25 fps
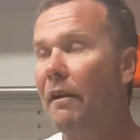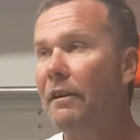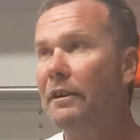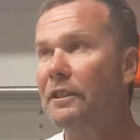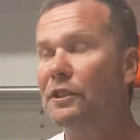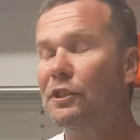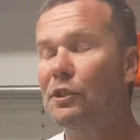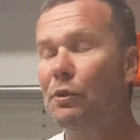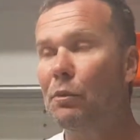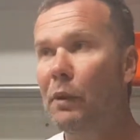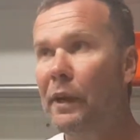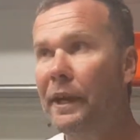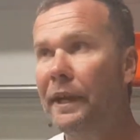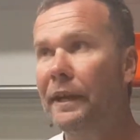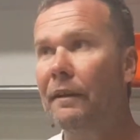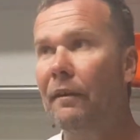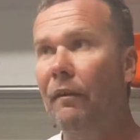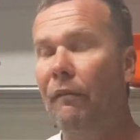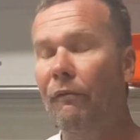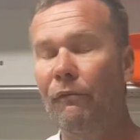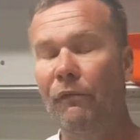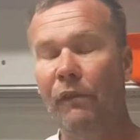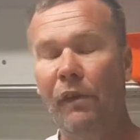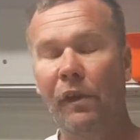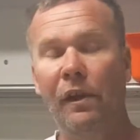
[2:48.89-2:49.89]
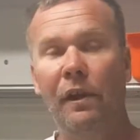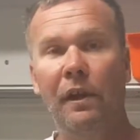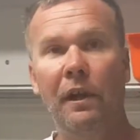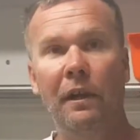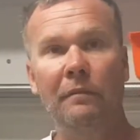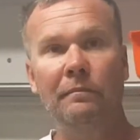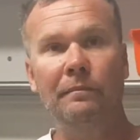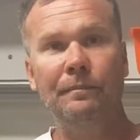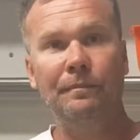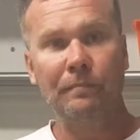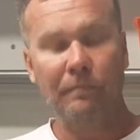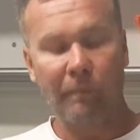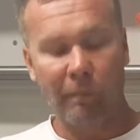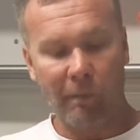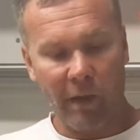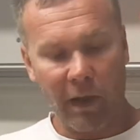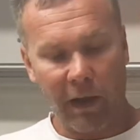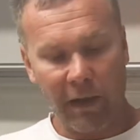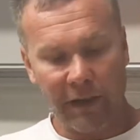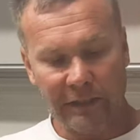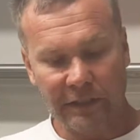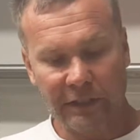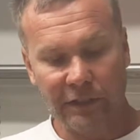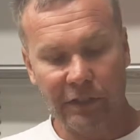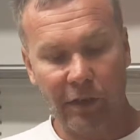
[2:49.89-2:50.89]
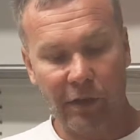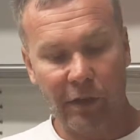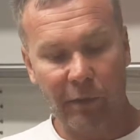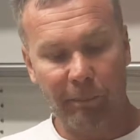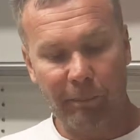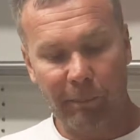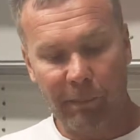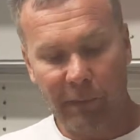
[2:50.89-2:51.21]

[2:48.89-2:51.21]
Sweet, firm, it's got a